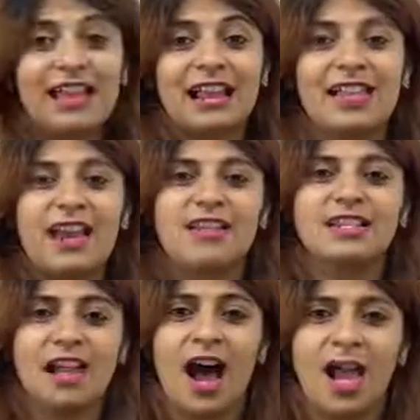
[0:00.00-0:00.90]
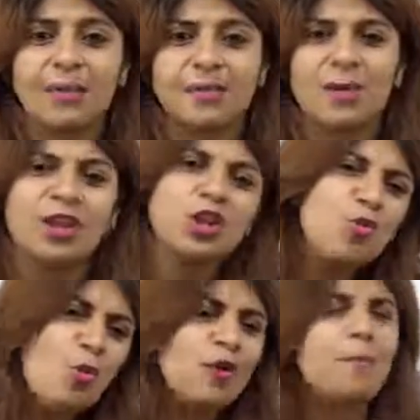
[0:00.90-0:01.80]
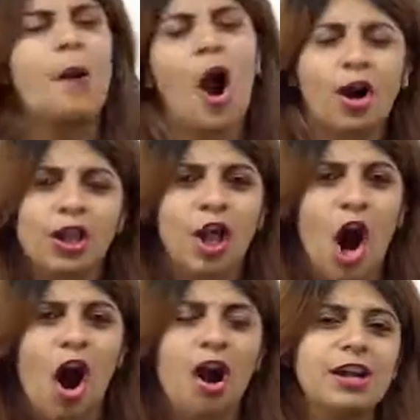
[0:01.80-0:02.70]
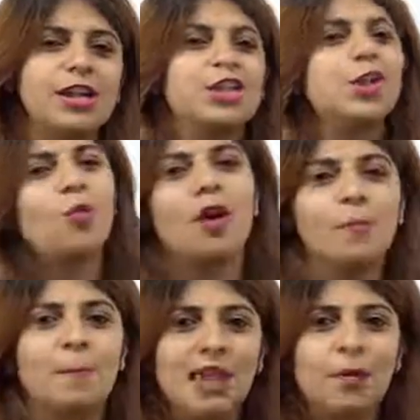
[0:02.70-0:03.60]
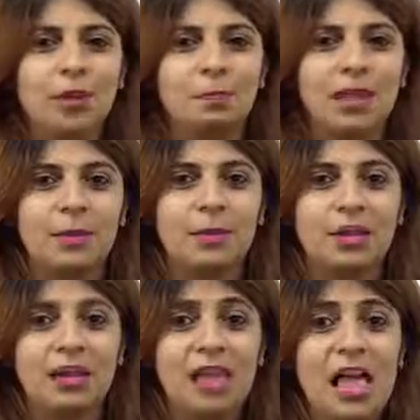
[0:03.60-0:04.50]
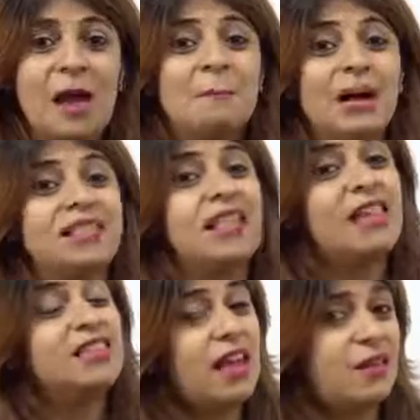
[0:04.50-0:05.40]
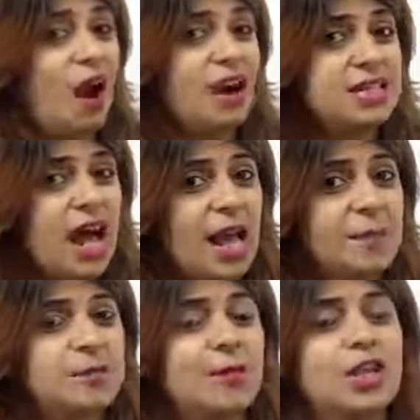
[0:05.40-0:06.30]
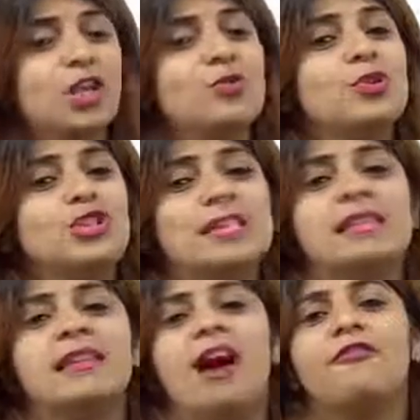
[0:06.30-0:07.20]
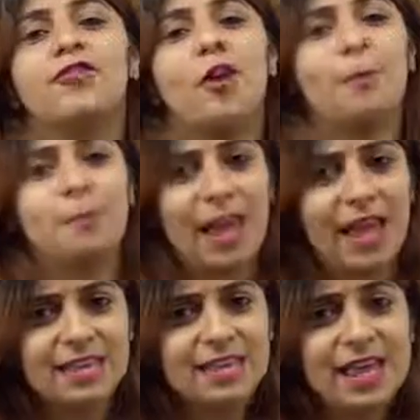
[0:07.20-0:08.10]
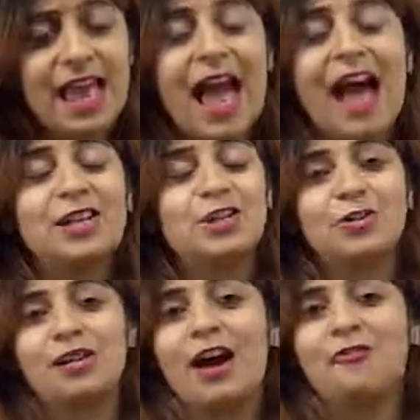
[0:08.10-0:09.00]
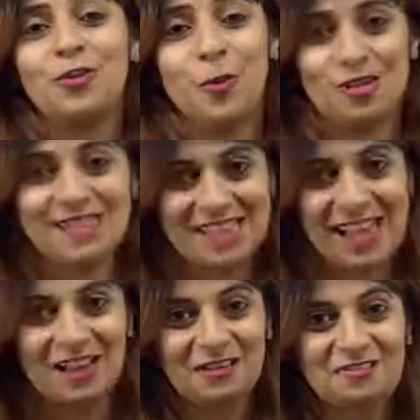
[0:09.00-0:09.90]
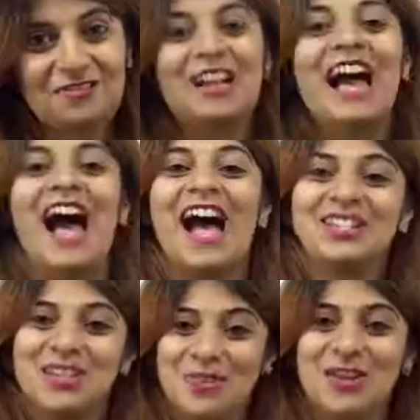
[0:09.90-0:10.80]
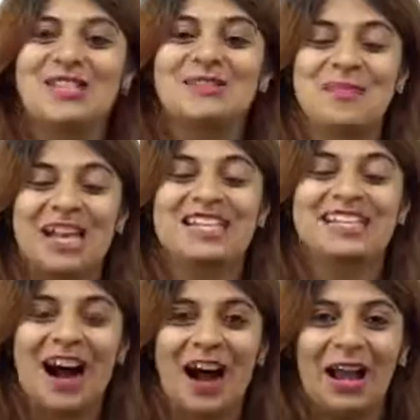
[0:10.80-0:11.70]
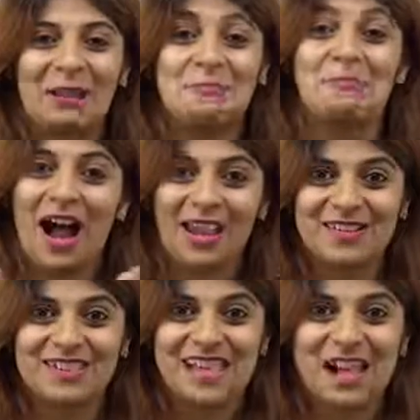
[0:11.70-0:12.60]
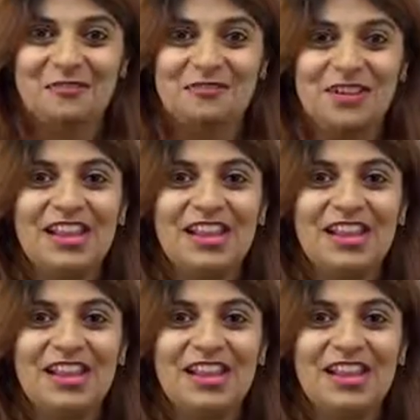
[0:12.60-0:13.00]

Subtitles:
that there are times when you want to party hard and you want to be with people, but then there are times when you just love your bed and you love yourself and you want to spend time by yourself,